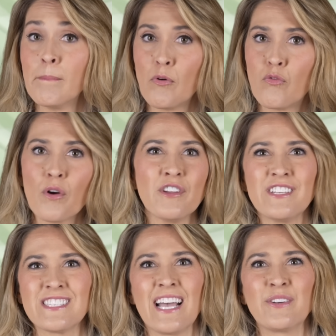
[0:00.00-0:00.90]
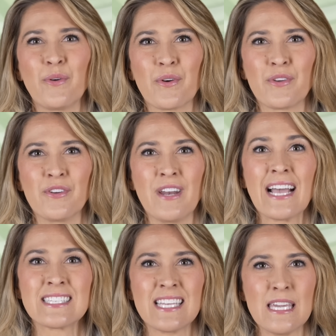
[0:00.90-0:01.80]
Before you decide to order your
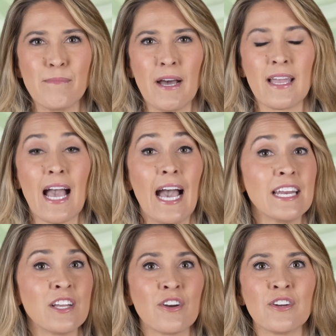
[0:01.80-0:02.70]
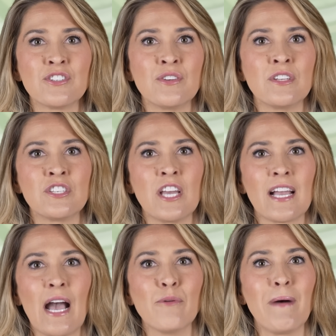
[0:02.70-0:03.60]
next e-bike, I'd encourage you to
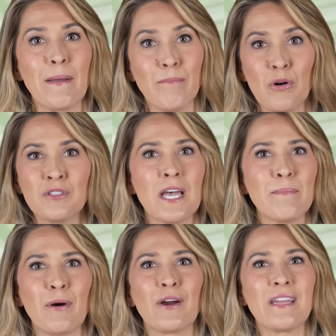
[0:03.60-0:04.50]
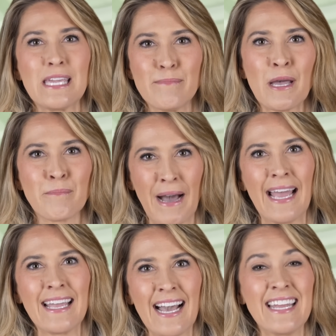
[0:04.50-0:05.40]
check out my multi-part e-bike
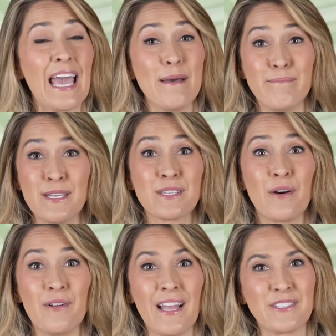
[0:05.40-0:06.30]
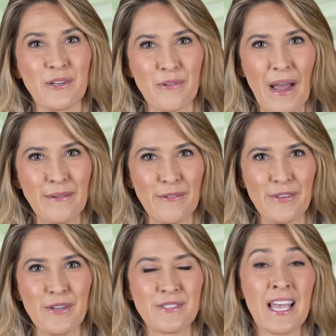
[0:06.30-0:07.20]
buying guide at Misko Electric Ride
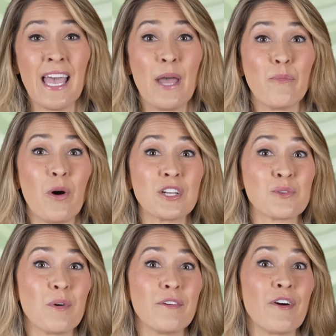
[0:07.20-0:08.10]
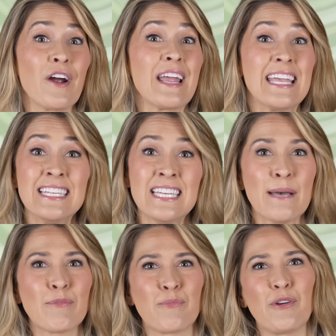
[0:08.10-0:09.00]
Reviews and watch one of our
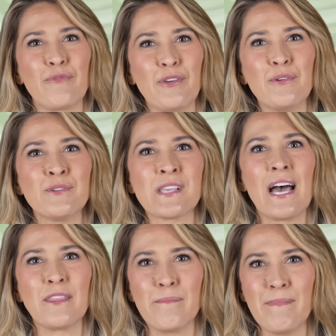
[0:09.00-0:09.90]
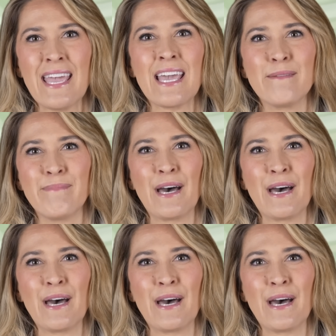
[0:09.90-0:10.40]
in-depth reviews on the make and